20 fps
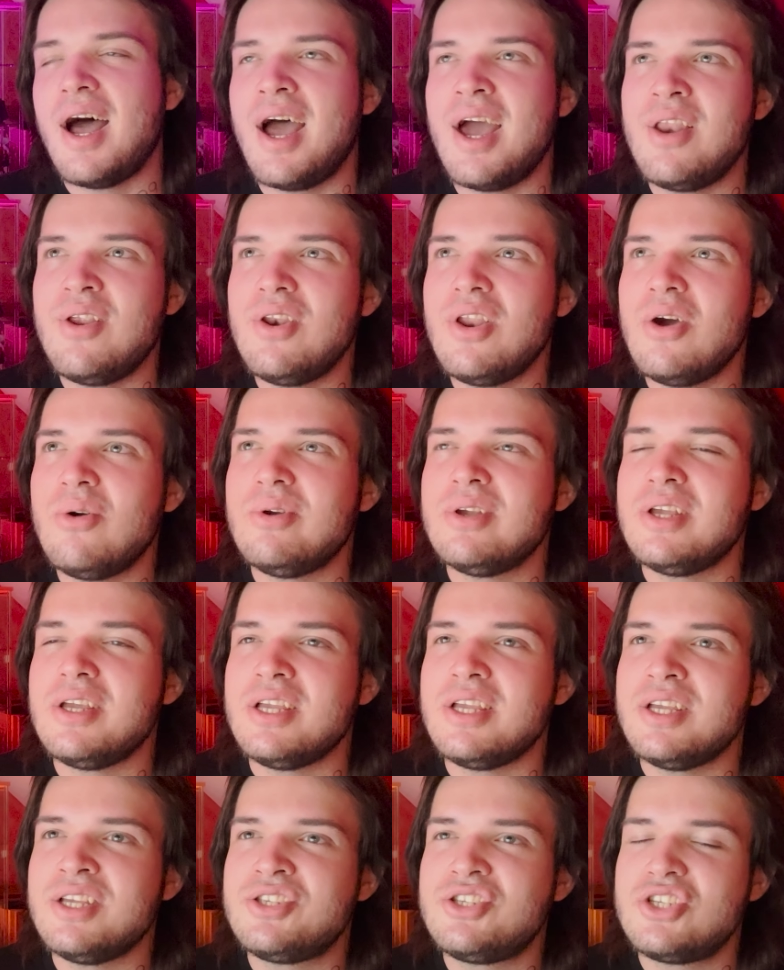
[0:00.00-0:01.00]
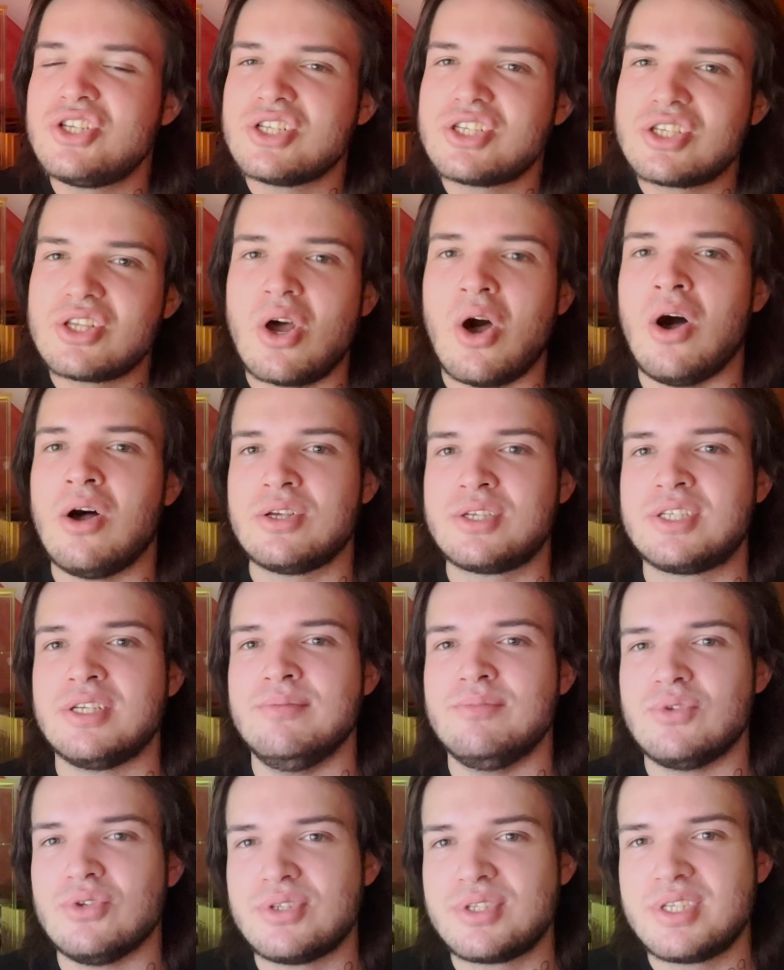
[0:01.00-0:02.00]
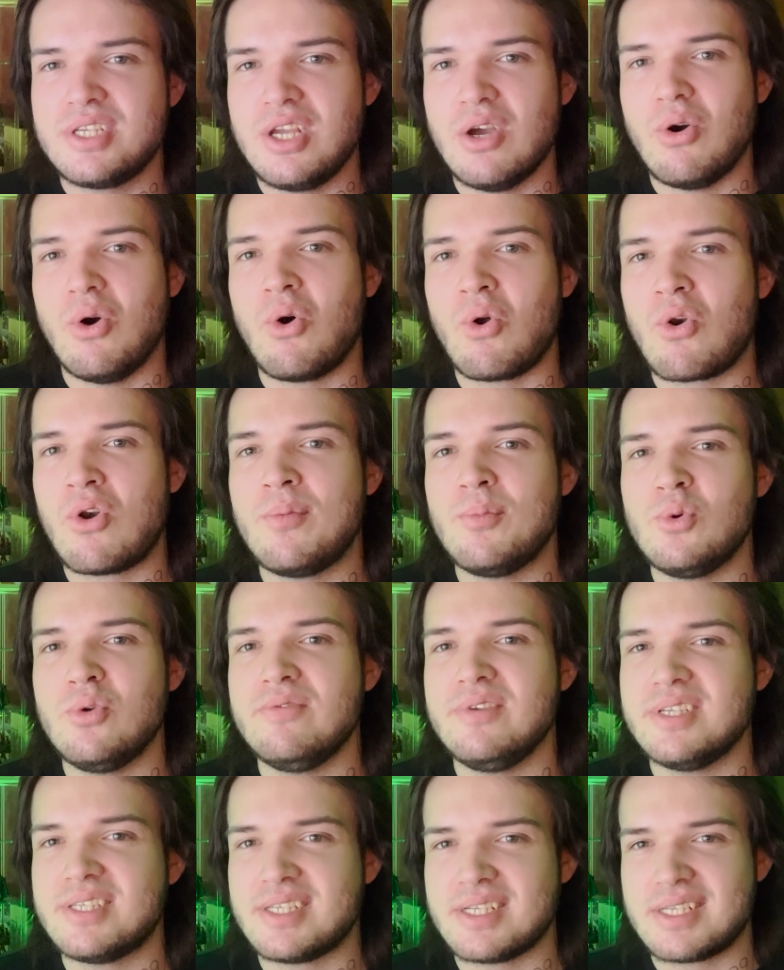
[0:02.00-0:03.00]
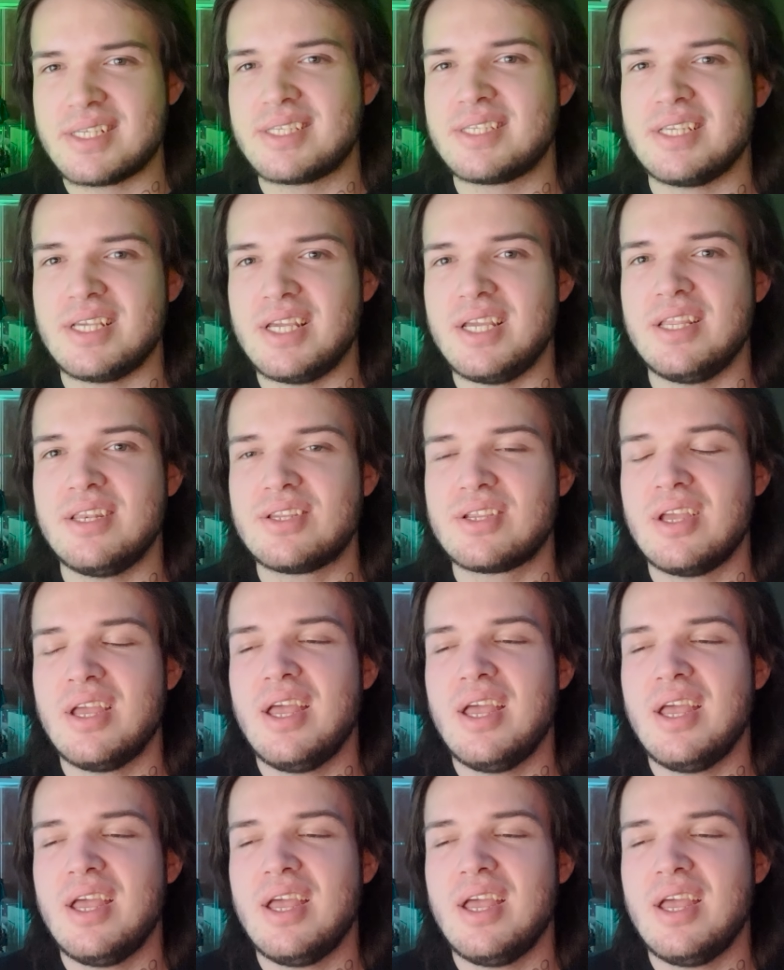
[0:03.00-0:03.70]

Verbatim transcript: I don't know. It, it's just awesome to see a horror movie succeed